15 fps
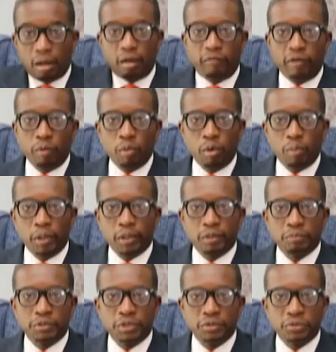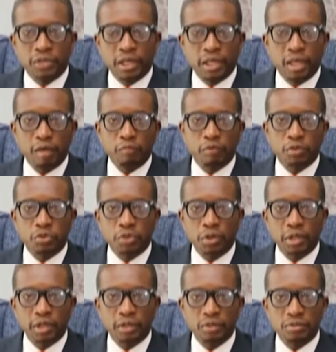A very warm welcome to you. Thank you for
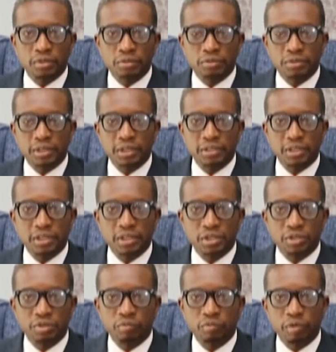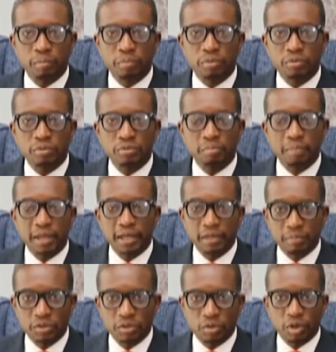joining us on today's edition of Rumbles. My
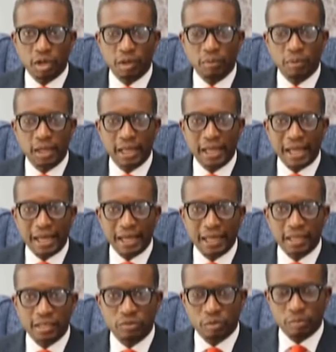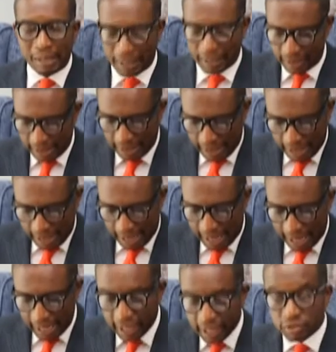name is Kola Ole Akintoba.
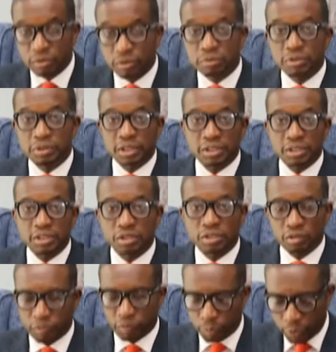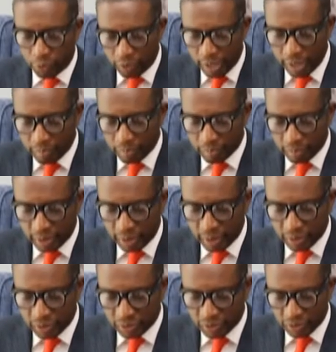I guess on today's edition of the program
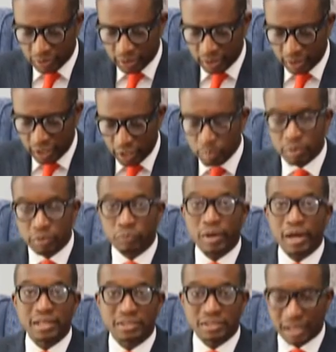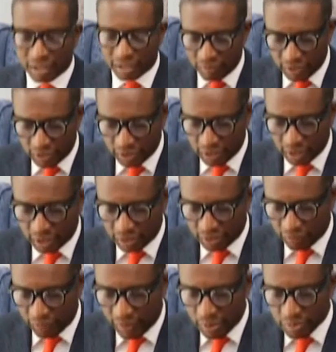is a human rights activist. He is
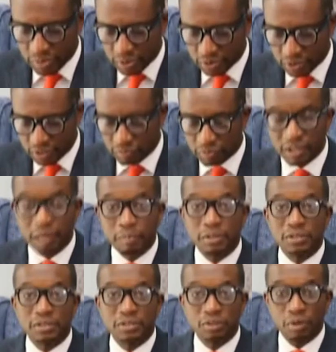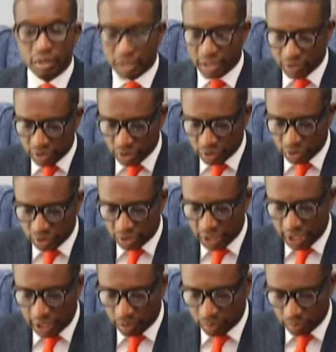the founder of Civil Liberties Organization,
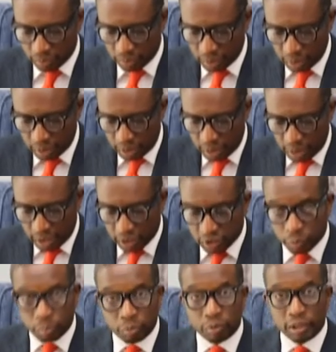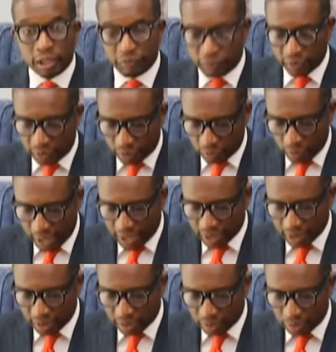CLO. He is a prolific
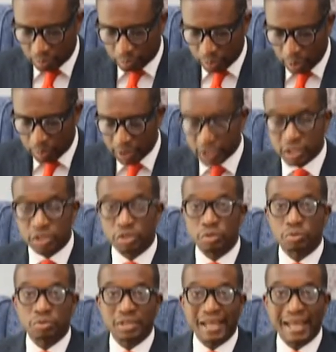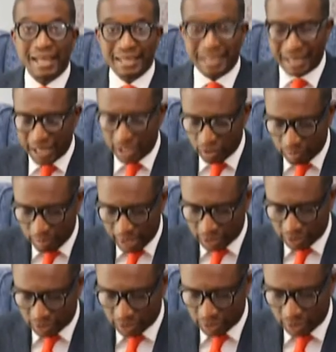writer on public issues and legal
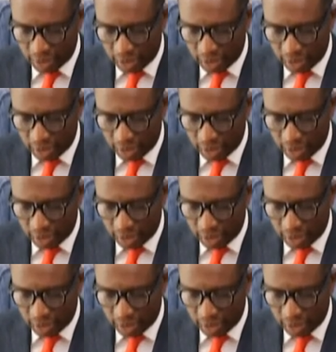matters.